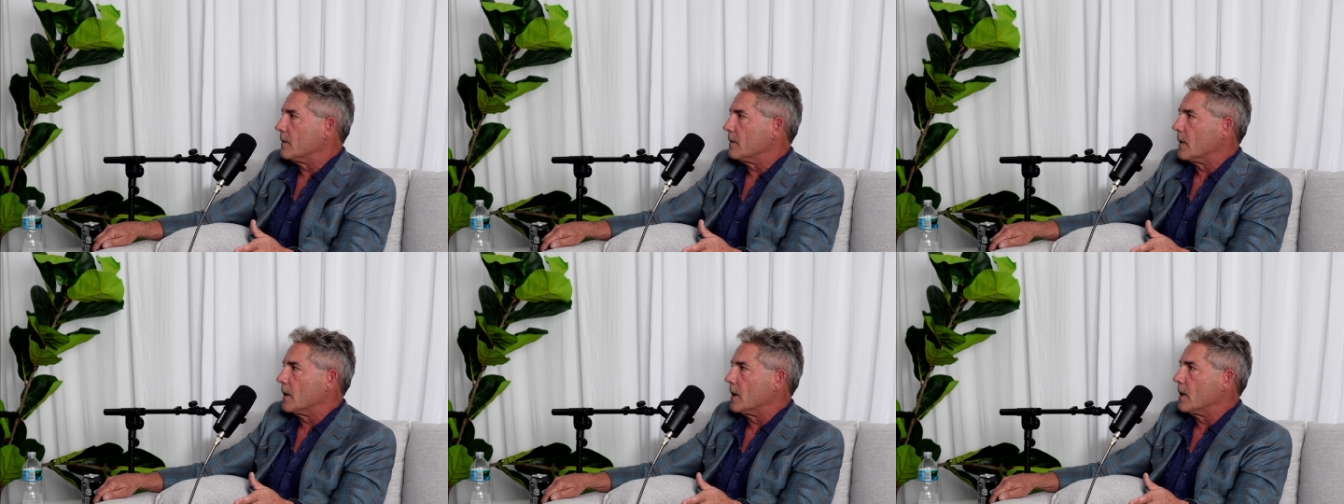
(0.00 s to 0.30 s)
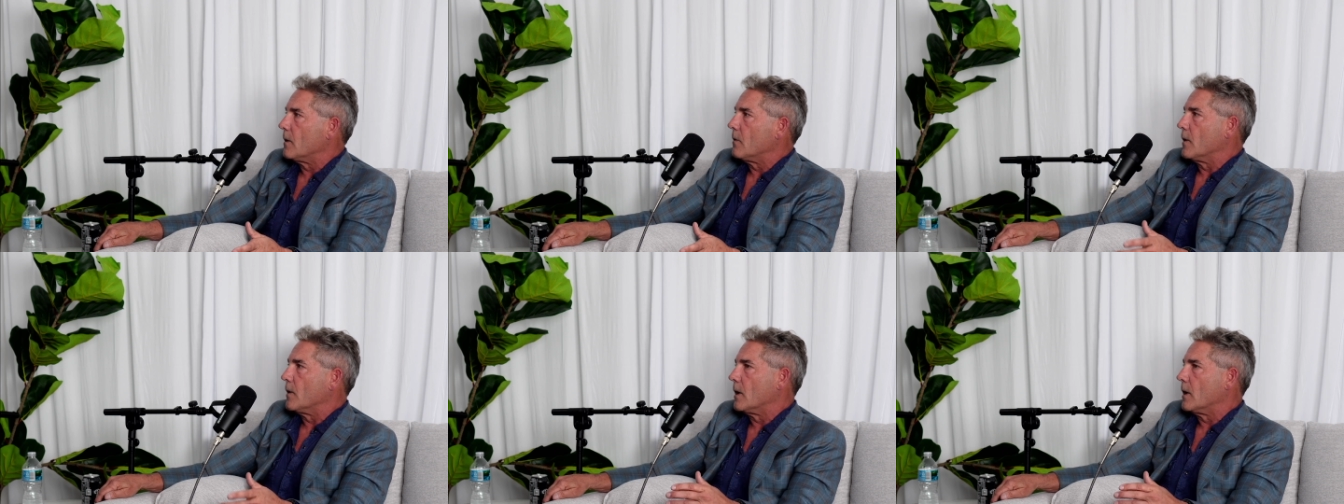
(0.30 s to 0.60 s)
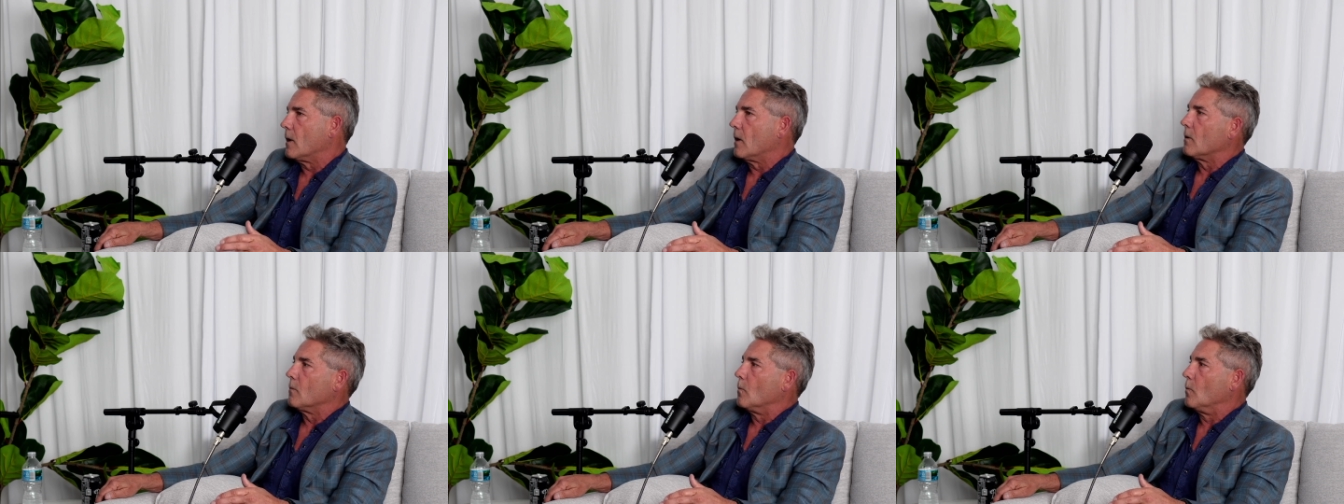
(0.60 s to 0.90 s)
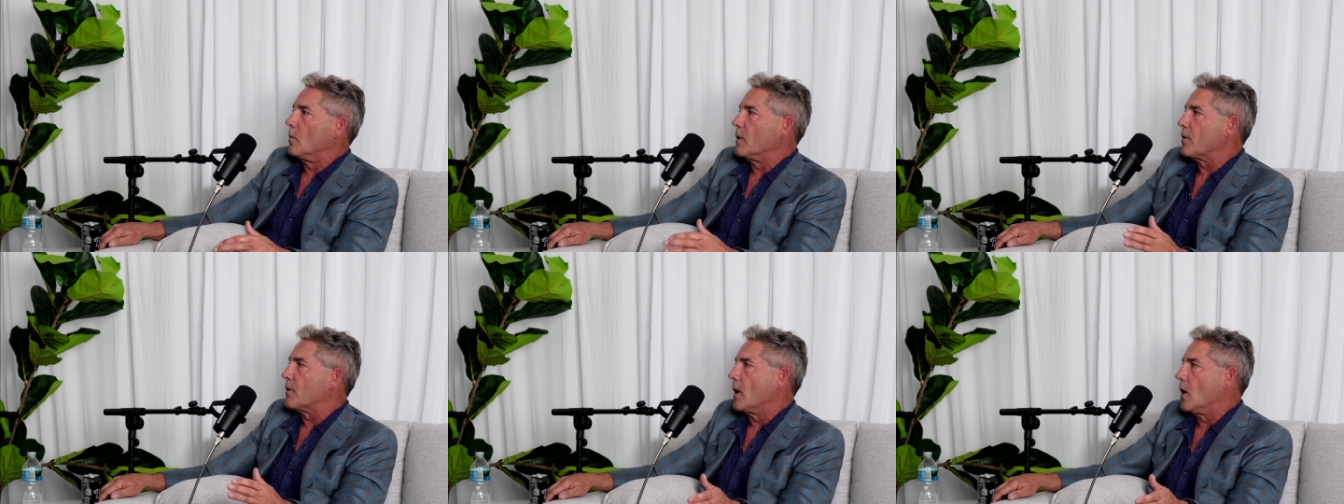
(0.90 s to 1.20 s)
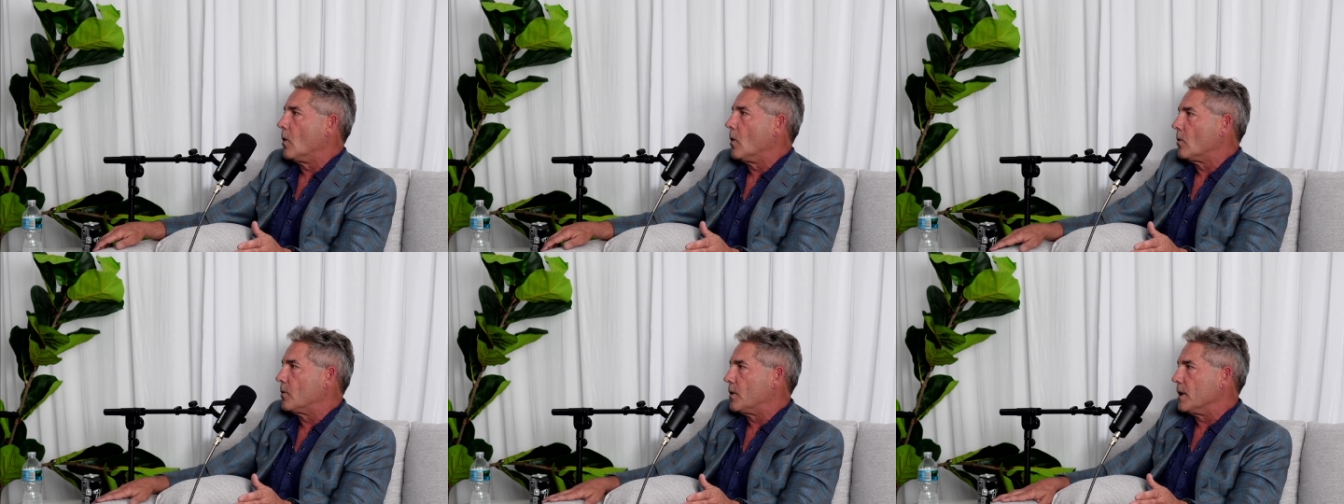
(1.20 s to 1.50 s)
They're
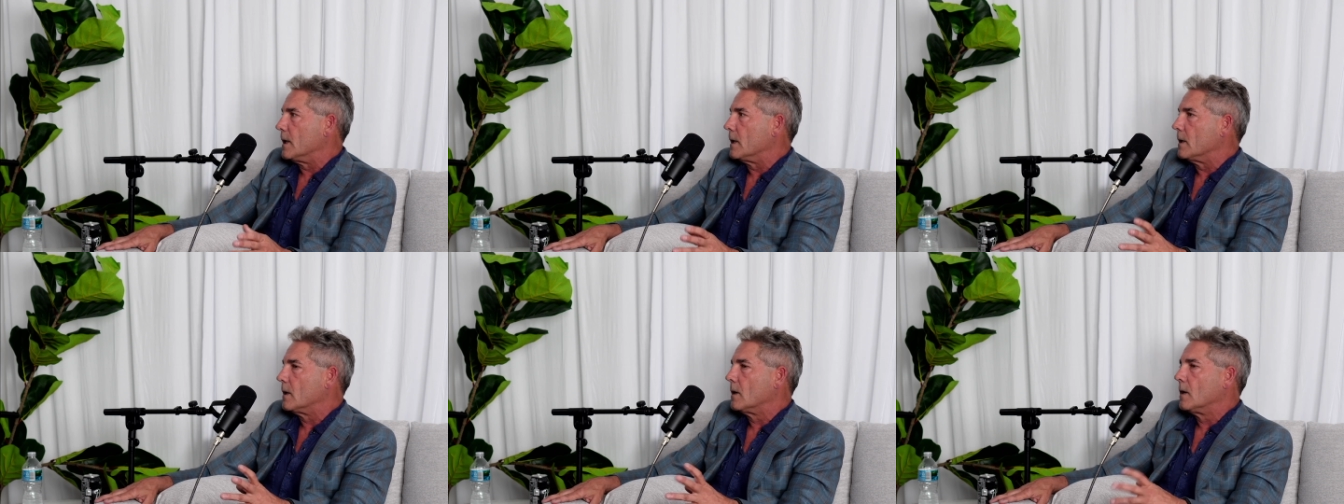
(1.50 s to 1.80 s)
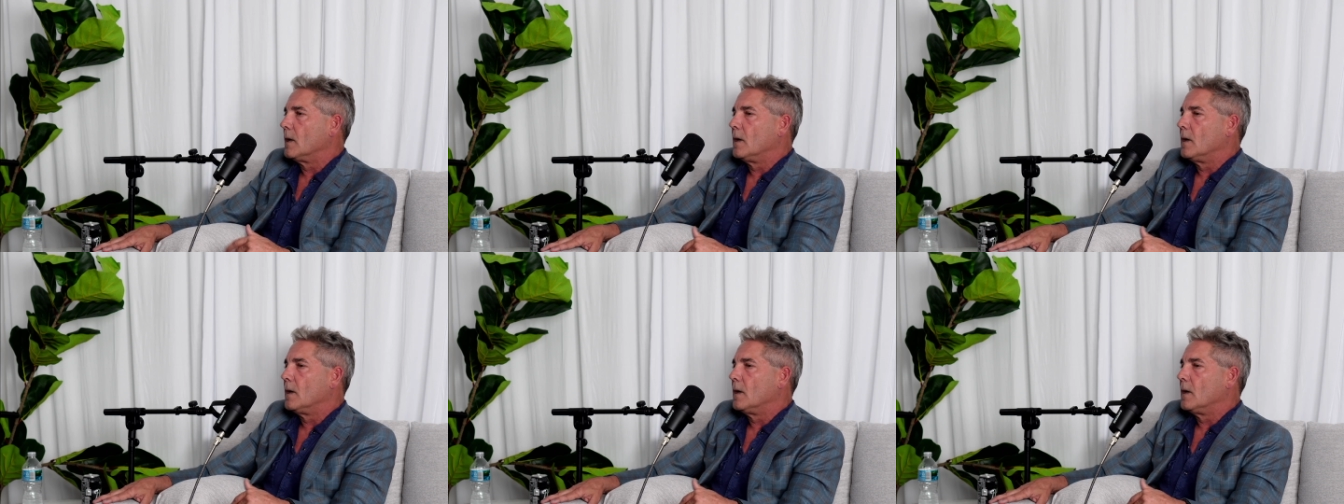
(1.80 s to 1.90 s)
withholding.